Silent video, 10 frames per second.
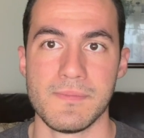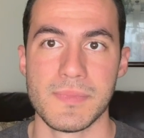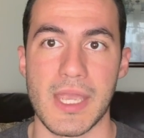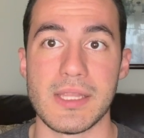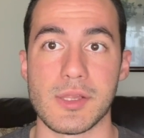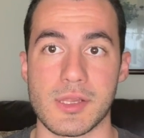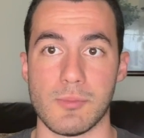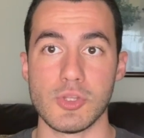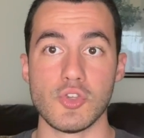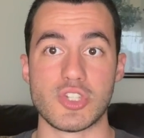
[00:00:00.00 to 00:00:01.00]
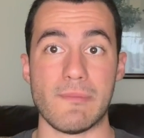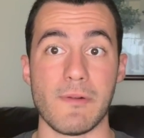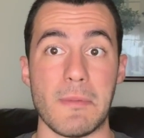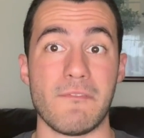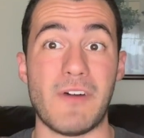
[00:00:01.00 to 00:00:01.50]
And as someone who jumped
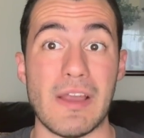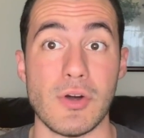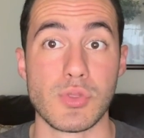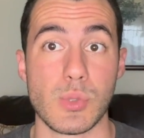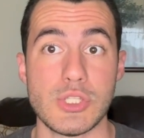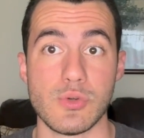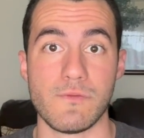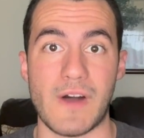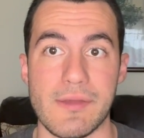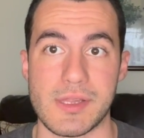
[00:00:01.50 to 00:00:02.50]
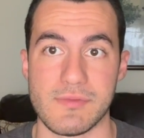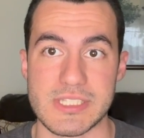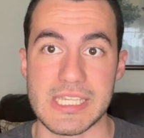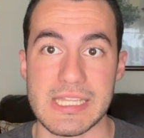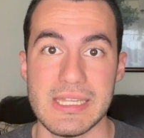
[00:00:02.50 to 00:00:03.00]
from a 503 to a
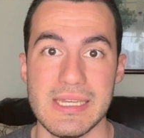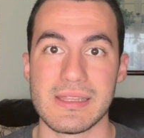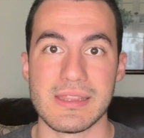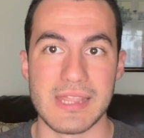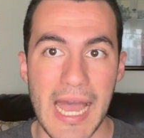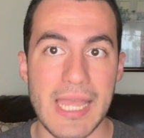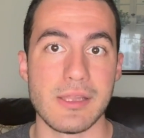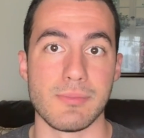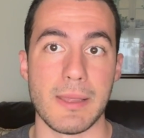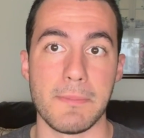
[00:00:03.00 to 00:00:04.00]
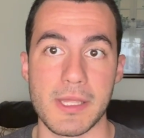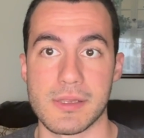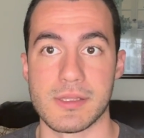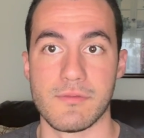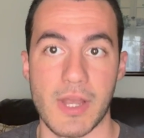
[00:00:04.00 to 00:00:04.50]
517, that is my
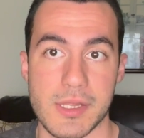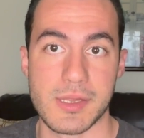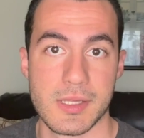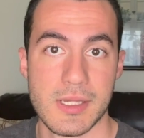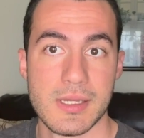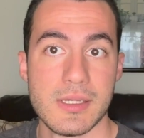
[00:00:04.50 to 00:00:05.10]
biggest advice.